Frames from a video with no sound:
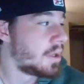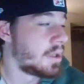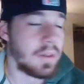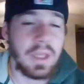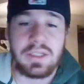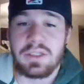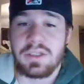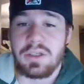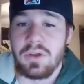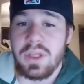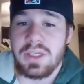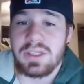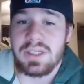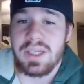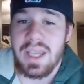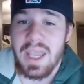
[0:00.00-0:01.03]
Let's do
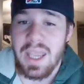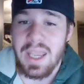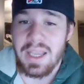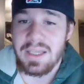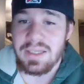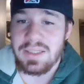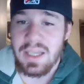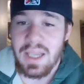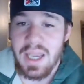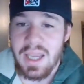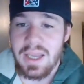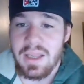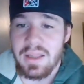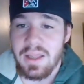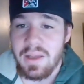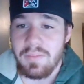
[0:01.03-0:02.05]
this. Kings and
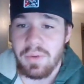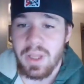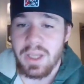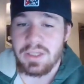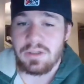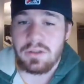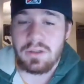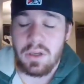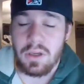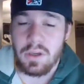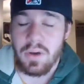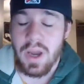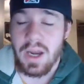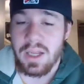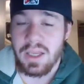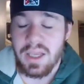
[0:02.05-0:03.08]
the Blazers are going to go
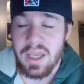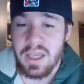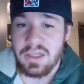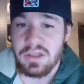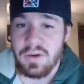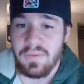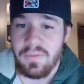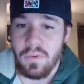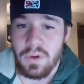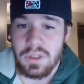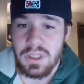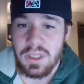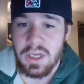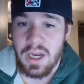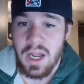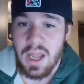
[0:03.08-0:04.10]
at it. Kings are
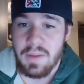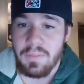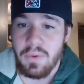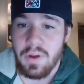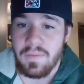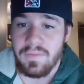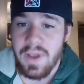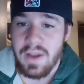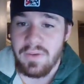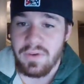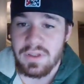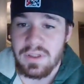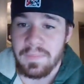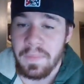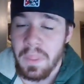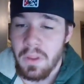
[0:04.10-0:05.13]
14.5-point
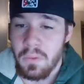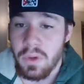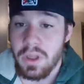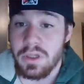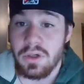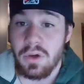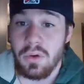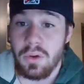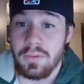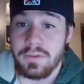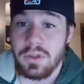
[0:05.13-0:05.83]
favorites with a total of